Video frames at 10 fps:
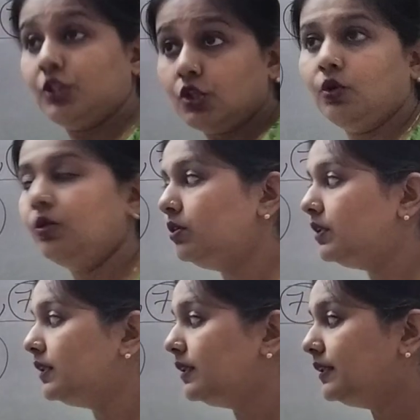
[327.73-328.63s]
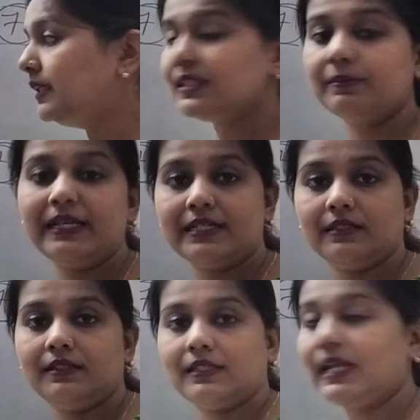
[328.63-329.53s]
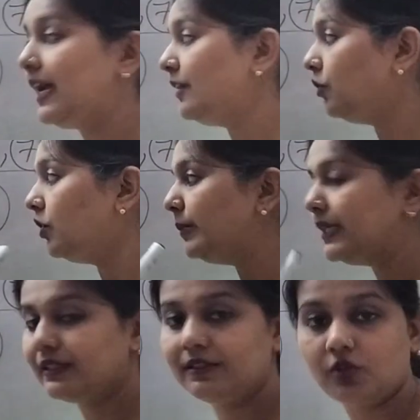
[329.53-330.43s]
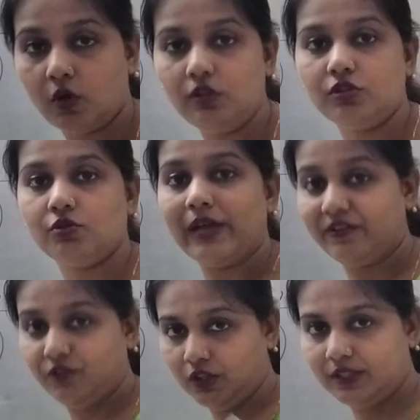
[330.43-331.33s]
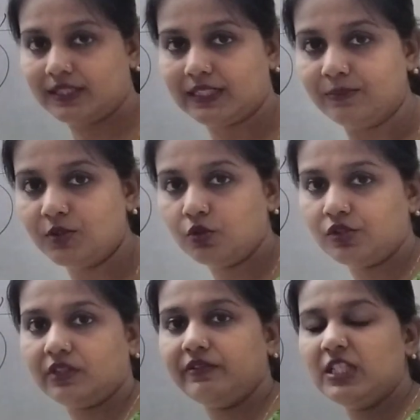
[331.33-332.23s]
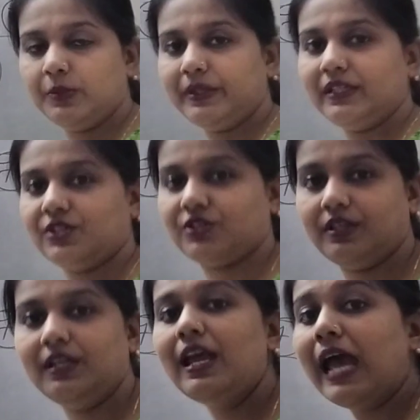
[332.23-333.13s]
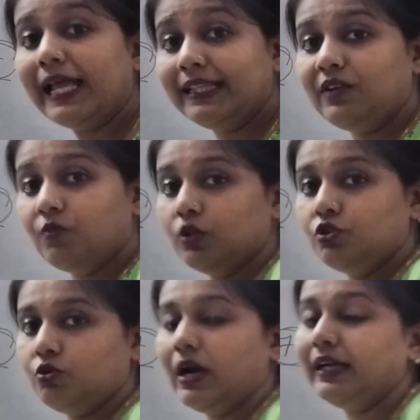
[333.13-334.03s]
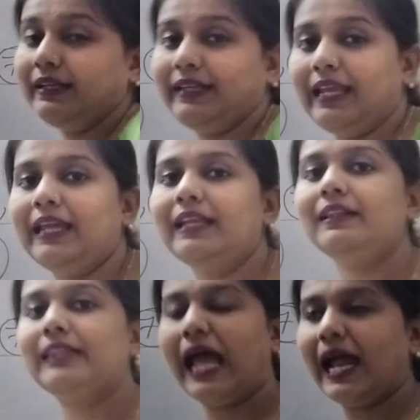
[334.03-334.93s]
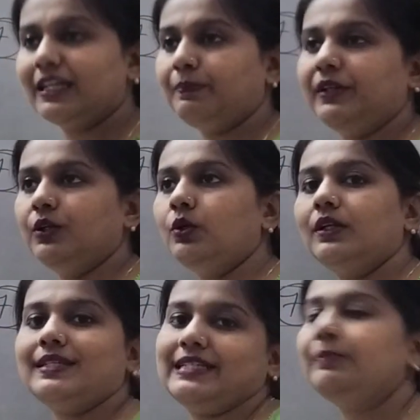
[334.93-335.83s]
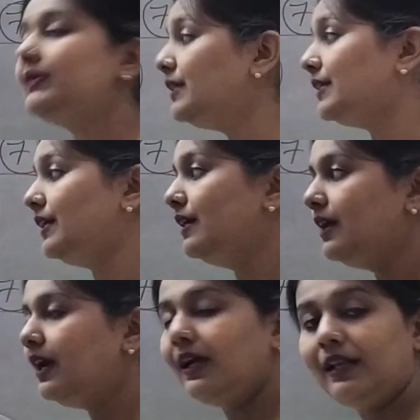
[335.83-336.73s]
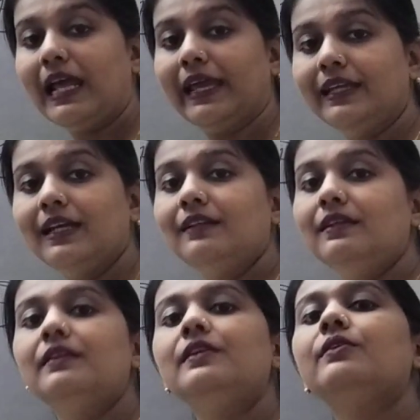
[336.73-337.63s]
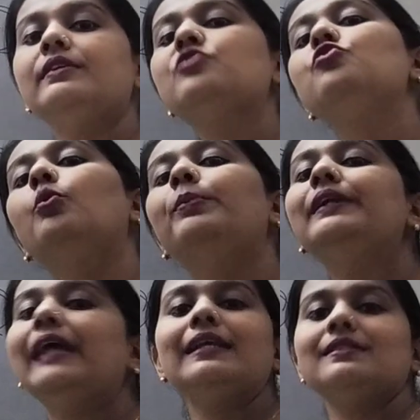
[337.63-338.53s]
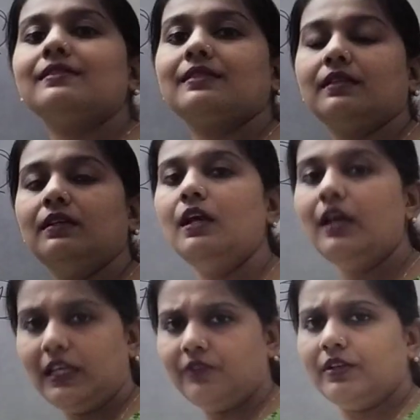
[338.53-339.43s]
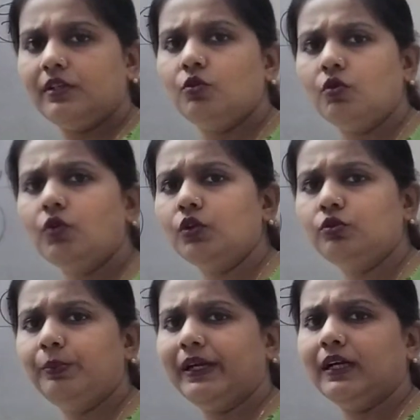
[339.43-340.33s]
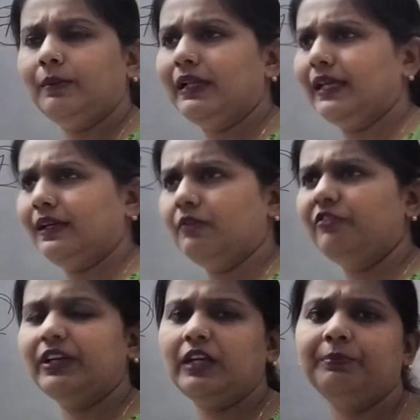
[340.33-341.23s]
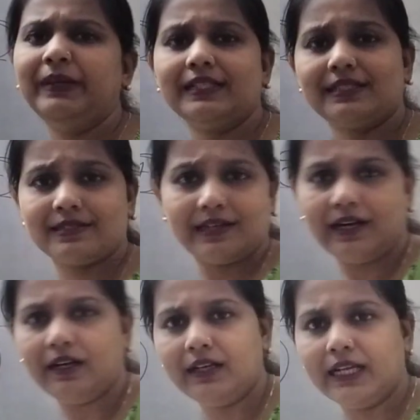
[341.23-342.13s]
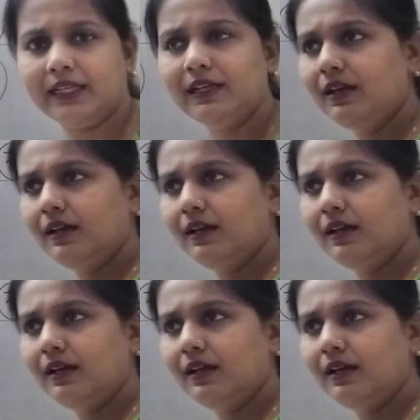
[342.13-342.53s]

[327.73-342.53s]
So, these metals and non-metals also have got some source of inspiration and they want to attain that particular stability like the nearest noble gases. Even you want to become like a very big star, like